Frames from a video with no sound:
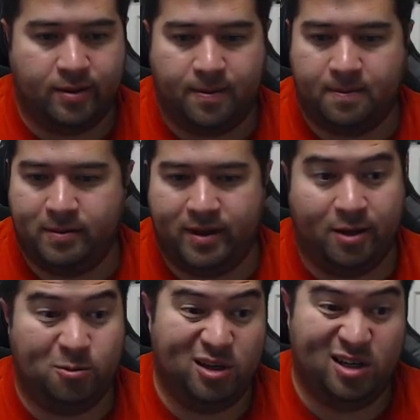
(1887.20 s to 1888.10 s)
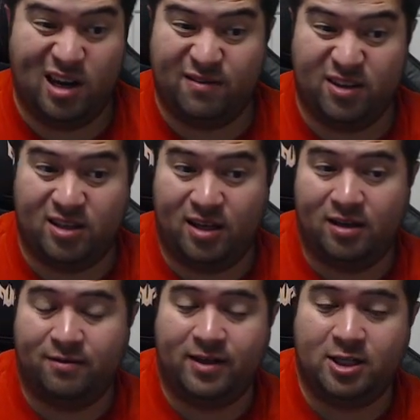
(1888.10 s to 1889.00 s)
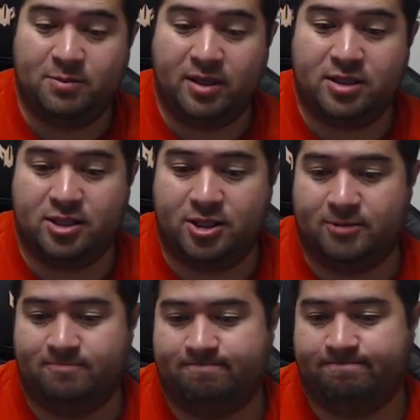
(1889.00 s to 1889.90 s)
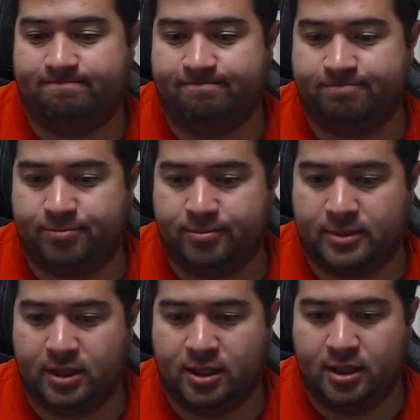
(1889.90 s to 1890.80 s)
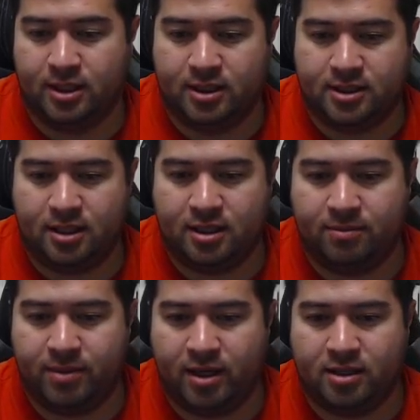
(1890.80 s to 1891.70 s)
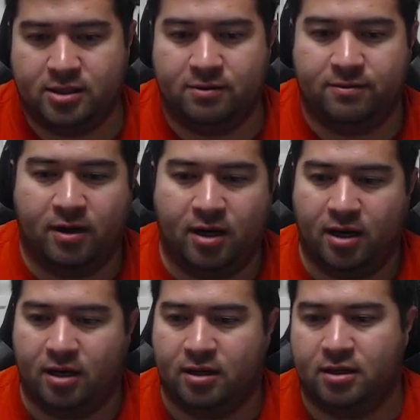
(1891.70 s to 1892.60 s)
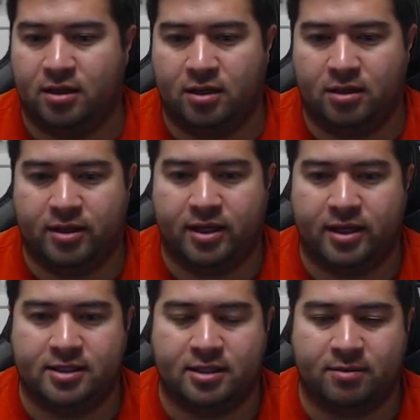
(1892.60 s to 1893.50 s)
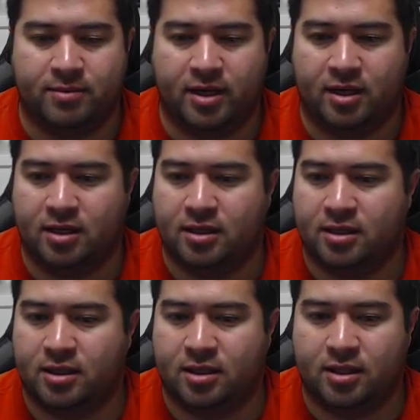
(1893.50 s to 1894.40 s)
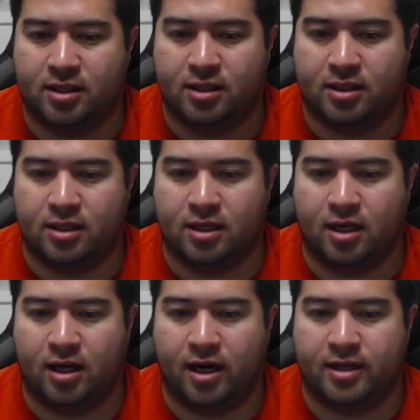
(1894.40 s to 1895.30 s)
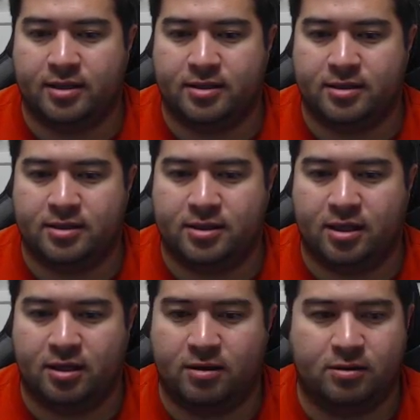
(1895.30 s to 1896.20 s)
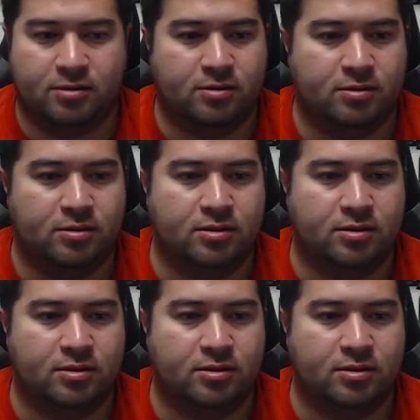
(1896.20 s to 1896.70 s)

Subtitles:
maybe add one in after the end of each message. Is that looking better so far? Oh, that is looking better. All right, so